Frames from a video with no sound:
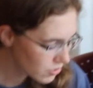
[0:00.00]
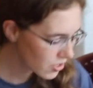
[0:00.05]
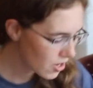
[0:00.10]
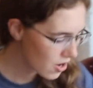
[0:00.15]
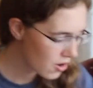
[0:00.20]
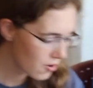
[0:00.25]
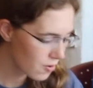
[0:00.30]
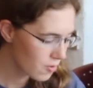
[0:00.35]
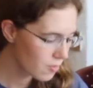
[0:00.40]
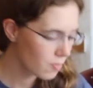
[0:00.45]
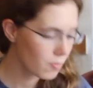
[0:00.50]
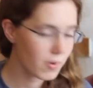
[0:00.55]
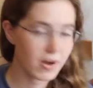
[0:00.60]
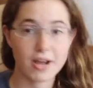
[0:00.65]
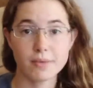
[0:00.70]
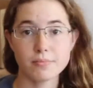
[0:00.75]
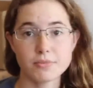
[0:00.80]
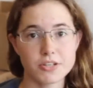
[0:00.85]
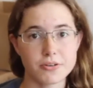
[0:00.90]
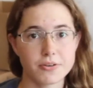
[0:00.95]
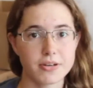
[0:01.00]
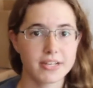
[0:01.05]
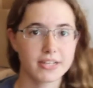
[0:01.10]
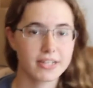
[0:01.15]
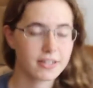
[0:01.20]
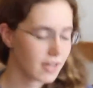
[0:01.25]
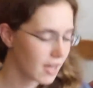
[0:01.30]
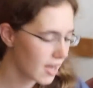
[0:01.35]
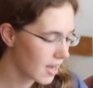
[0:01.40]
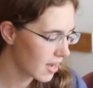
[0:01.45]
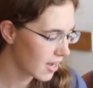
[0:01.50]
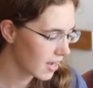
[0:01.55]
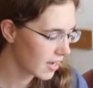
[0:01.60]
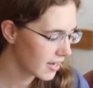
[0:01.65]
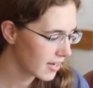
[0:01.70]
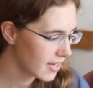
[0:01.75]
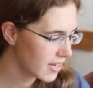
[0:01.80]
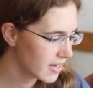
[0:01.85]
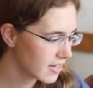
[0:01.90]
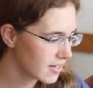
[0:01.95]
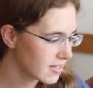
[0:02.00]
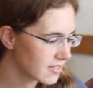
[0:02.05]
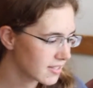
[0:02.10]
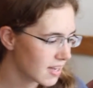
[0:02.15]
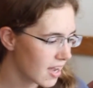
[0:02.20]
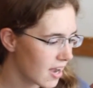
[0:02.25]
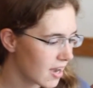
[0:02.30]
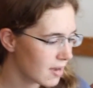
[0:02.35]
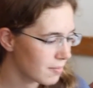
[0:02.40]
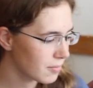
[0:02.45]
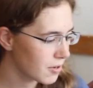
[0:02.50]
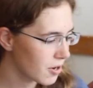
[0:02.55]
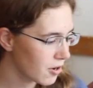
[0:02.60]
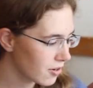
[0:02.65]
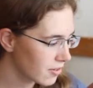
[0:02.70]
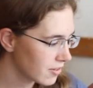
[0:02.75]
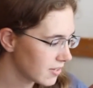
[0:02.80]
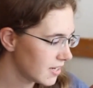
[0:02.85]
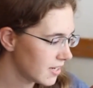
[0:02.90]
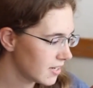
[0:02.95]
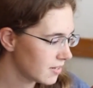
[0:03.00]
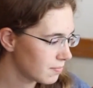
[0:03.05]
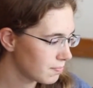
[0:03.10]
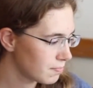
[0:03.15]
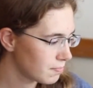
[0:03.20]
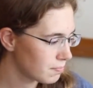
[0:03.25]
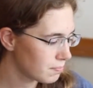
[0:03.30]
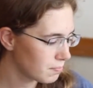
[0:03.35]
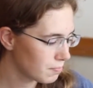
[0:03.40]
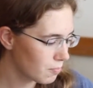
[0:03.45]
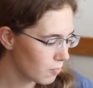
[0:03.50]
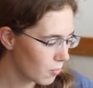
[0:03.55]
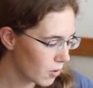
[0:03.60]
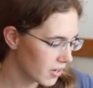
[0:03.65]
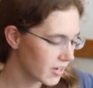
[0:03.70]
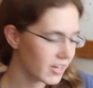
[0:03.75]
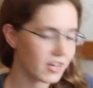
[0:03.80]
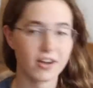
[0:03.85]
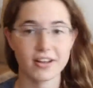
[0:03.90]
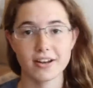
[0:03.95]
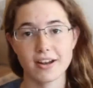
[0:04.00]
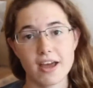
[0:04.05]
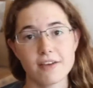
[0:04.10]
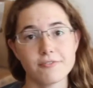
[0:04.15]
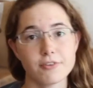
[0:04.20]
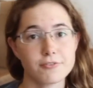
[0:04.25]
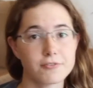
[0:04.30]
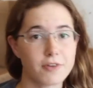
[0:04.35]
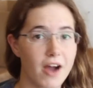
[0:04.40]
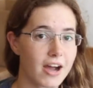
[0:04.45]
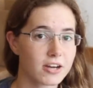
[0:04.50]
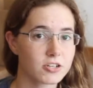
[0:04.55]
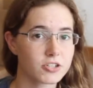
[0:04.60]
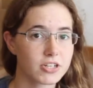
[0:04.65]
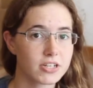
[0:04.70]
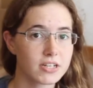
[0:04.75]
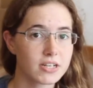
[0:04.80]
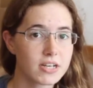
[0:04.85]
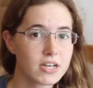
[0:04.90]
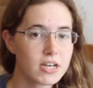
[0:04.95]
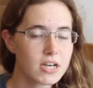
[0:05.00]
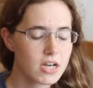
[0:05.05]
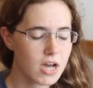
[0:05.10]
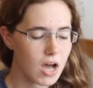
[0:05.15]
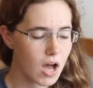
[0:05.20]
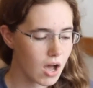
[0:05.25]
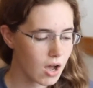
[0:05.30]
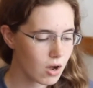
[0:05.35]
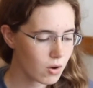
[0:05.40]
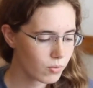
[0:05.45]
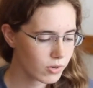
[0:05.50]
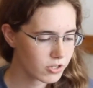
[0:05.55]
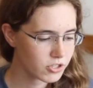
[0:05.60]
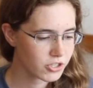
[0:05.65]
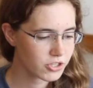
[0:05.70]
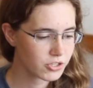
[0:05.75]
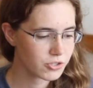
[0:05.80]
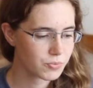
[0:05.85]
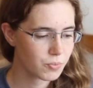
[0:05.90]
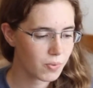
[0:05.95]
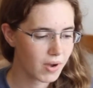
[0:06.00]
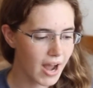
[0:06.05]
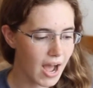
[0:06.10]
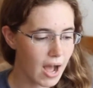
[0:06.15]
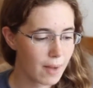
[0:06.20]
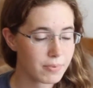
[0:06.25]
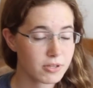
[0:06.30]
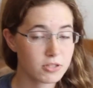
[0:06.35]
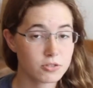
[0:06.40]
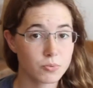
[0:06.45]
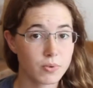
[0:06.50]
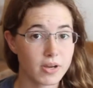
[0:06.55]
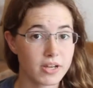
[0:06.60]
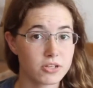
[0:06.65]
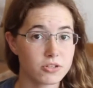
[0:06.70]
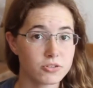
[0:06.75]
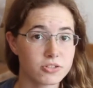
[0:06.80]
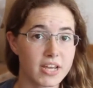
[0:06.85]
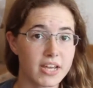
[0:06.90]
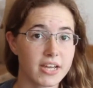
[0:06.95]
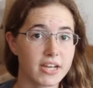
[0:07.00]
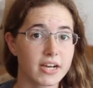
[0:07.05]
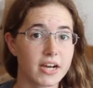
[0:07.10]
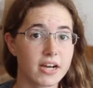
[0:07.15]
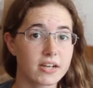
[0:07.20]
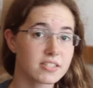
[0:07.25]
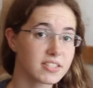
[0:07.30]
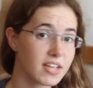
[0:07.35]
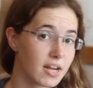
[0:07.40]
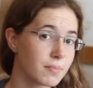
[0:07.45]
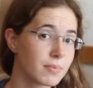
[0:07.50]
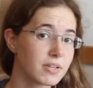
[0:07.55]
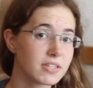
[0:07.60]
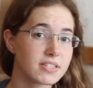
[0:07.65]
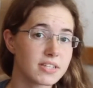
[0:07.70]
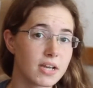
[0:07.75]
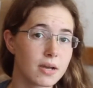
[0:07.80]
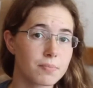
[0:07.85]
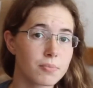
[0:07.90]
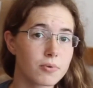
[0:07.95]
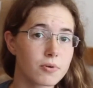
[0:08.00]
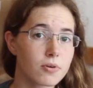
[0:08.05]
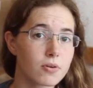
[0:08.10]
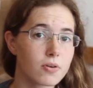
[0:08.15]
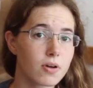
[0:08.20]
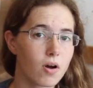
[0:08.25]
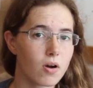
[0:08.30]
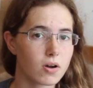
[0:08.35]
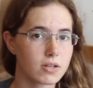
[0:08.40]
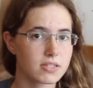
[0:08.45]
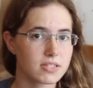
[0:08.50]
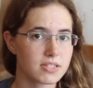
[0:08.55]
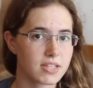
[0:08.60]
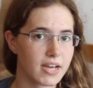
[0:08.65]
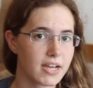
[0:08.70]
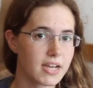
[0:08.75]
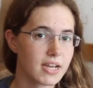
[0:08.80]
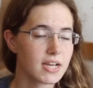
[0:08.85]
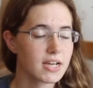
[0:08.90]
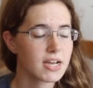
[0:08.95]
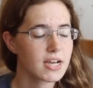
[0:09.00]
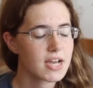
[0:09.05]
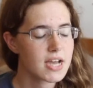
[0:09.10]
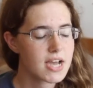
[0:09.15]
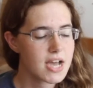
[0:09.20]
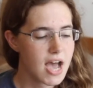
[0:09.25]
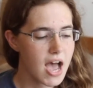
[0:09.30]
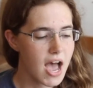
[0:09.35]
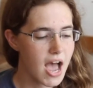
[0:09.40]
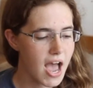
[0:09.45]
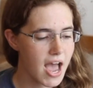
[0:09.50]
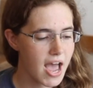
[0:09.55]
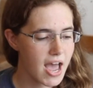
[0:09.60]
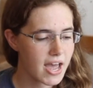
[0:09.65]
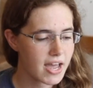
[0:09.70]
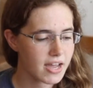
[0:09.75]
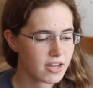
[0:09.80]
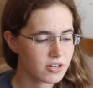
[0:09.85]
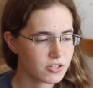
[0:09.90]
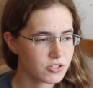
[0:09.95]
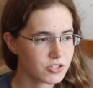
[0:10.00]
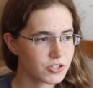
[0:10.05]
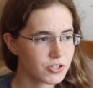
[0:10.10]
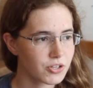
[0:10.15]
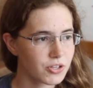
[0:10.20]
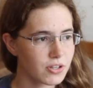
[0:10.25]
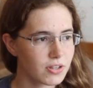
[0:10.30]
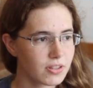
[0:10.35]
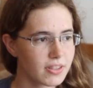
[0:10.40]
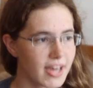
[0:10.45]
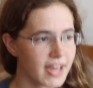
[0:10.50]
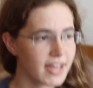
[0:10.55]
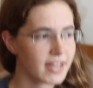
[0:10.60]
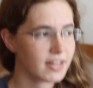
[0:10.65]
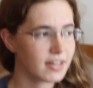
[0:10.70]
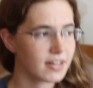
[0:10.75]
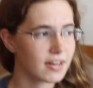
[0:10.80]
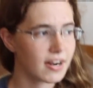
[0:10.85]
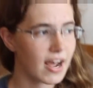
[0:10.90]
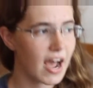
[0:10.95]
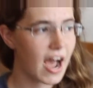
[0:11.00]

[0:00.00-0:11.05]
So what I'm doing is I'm currently working on heavy fraction, which is what happens when you take a sediment sample on site, and then